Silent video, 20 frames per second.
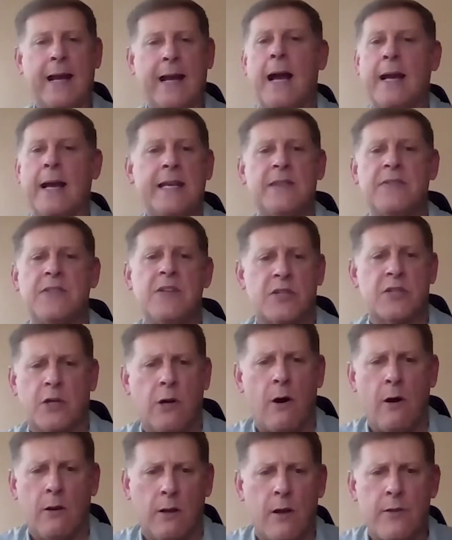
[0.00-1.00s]
I get this
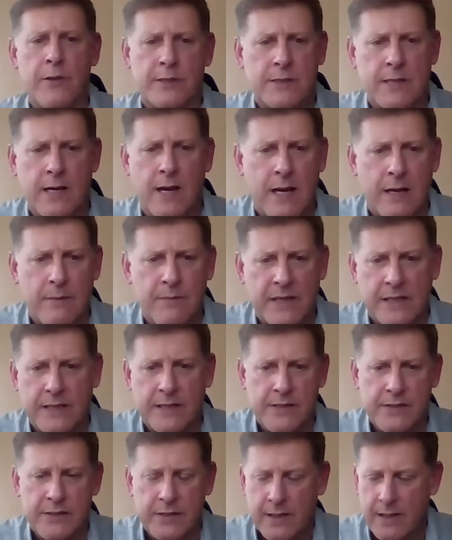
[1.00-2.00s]
call all the time
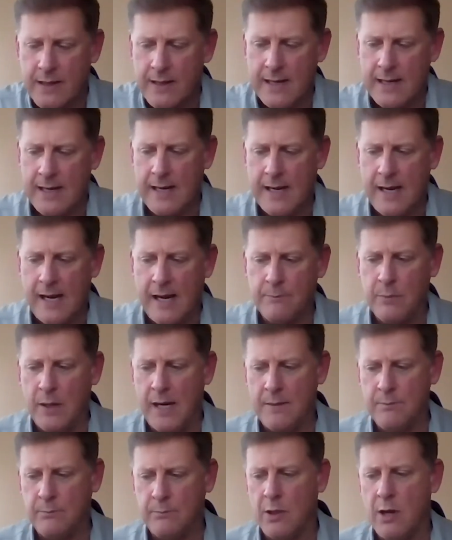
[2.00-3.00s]
because
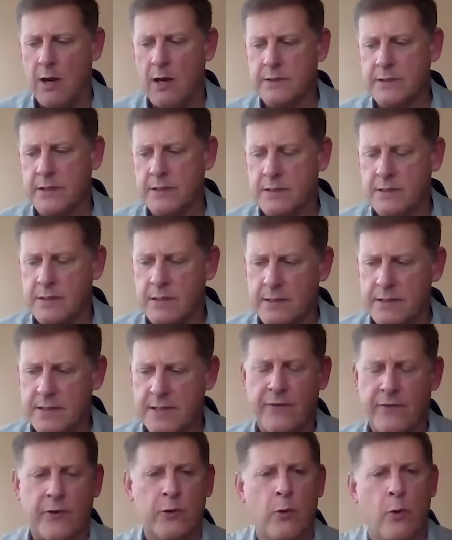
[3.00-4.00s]
I belong to
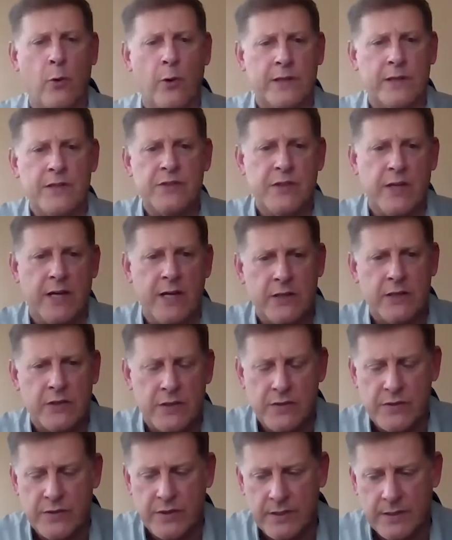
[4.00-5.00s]
different
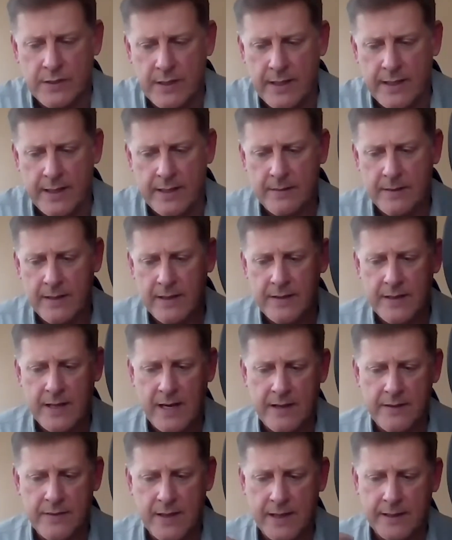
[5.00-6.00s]
organizations and
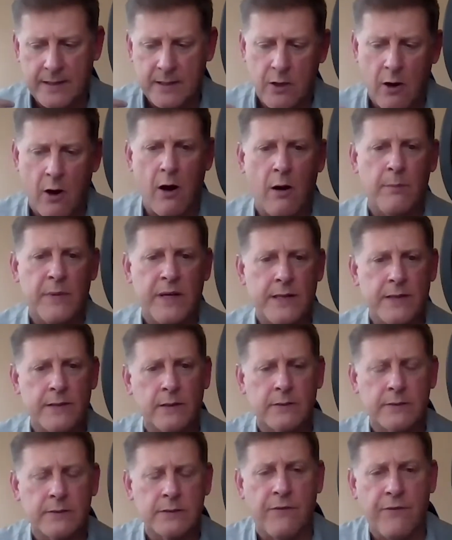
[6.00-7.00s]
they call me
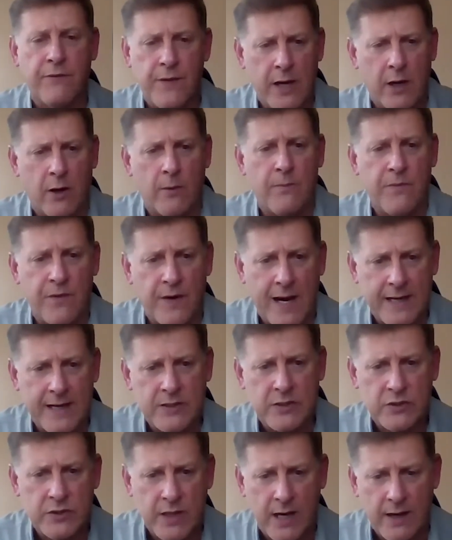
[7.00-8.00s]
to help
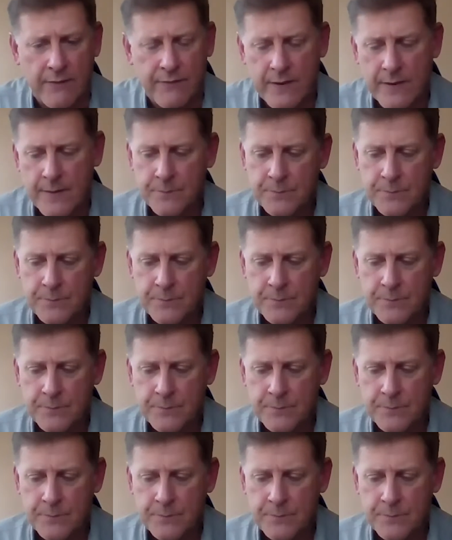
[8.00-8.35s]
find stuff.